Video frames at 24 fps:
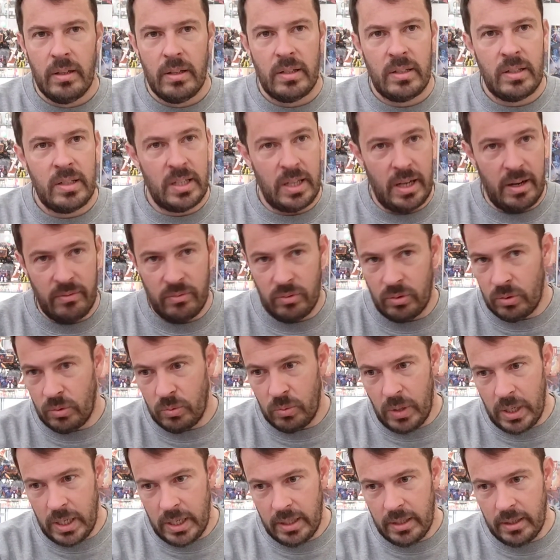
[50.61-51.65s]

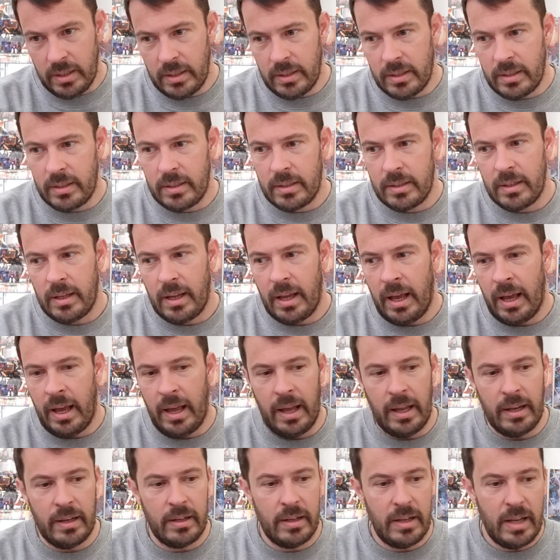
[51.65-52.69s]
several weeks,
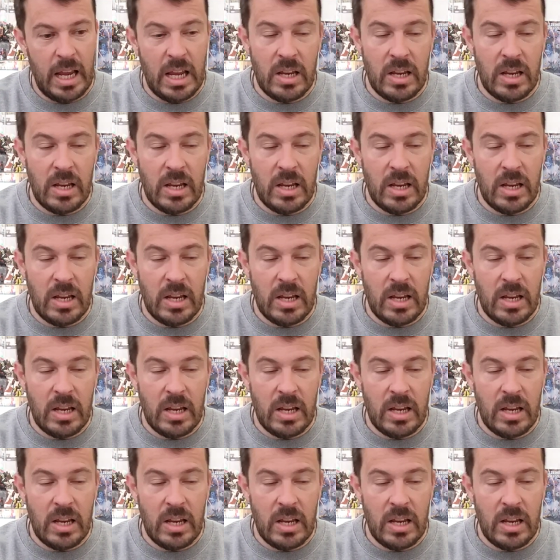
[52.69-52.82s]
and